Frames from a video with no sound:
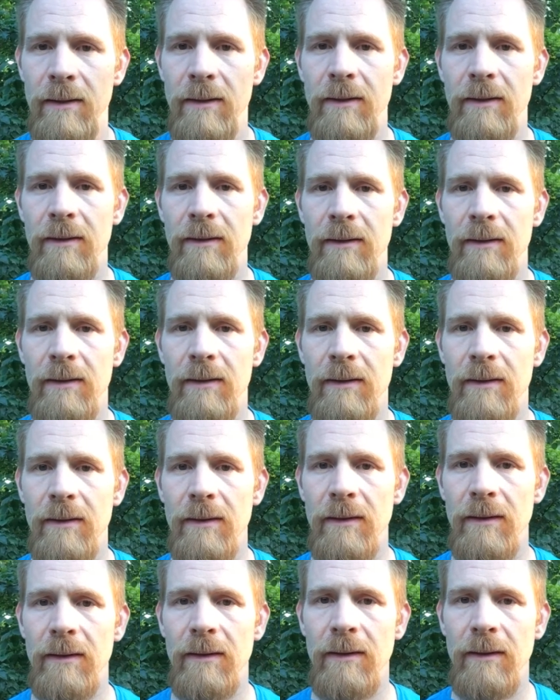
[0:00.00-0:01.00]
Let's
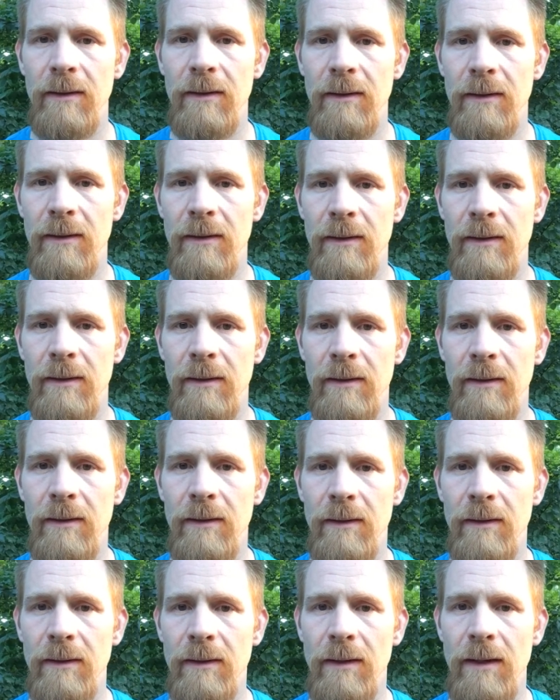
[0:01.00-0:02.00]
see.
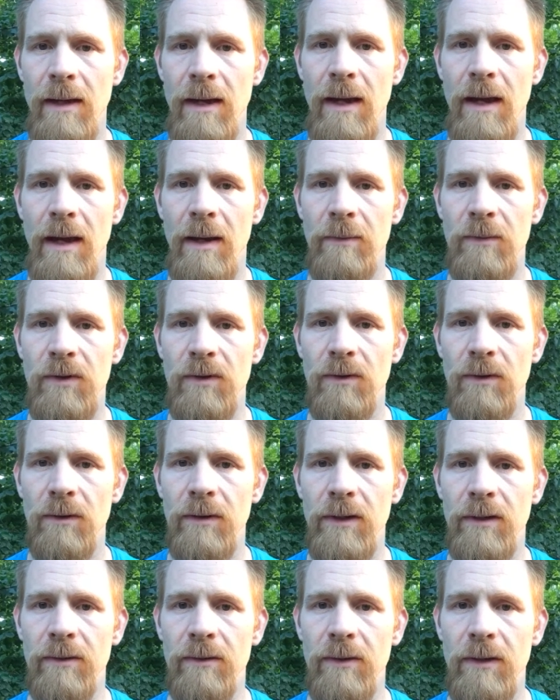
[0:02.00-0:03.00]
I'm
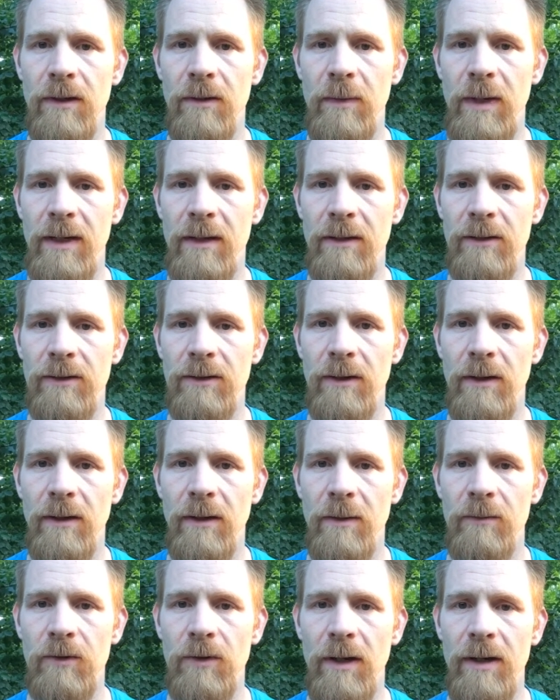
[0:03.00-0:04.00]
scrolling through here, making sure
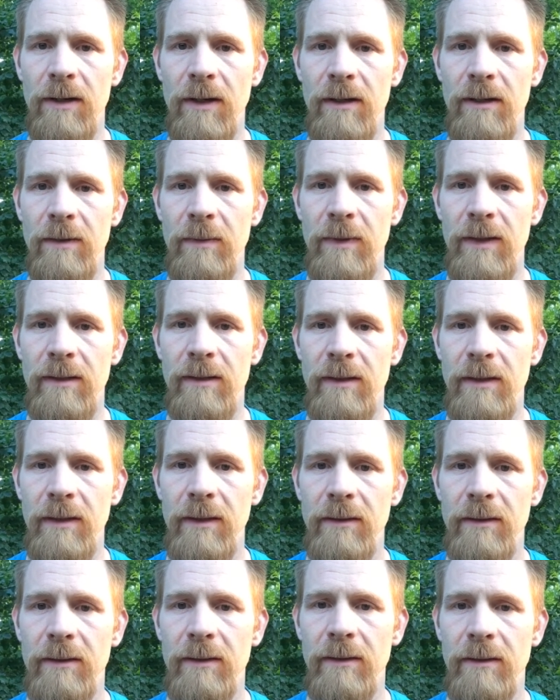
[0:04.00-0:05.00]
I'm trying not to miss
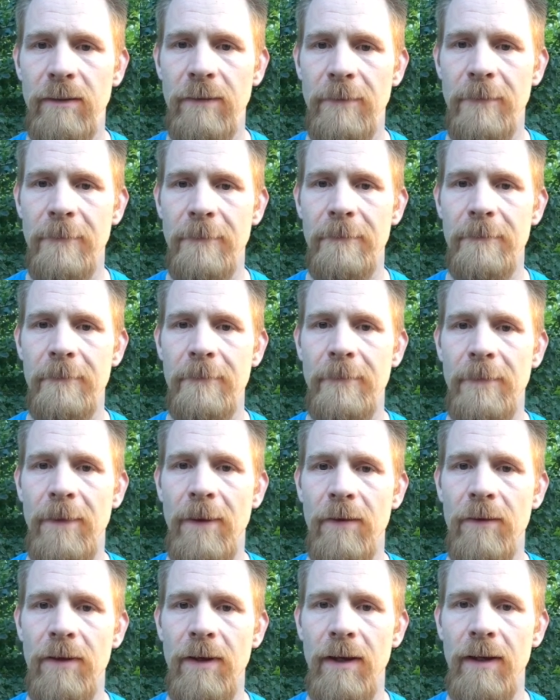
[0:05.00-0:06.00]
things.
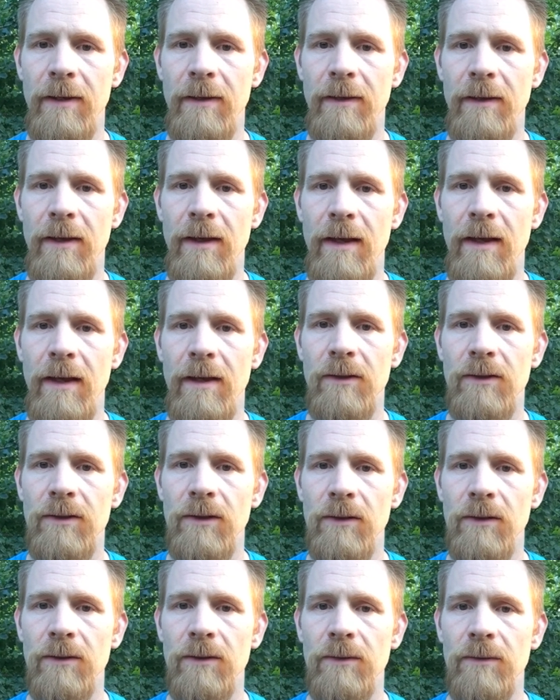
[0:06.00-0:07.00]
Okay.
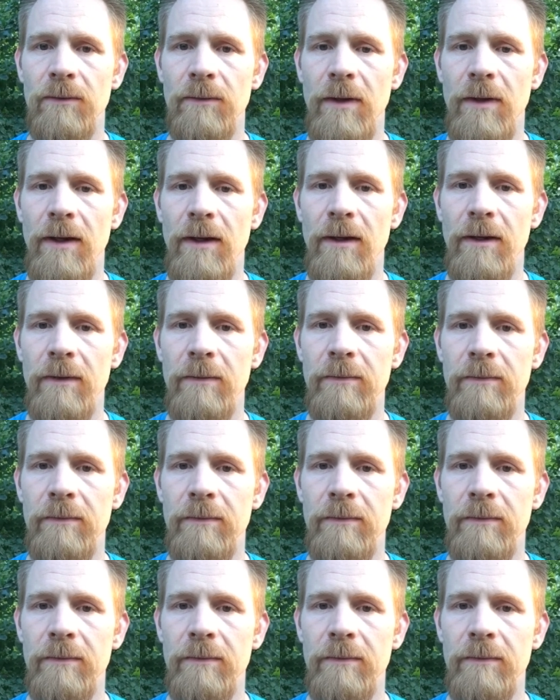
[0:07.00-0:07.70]
So, Efrain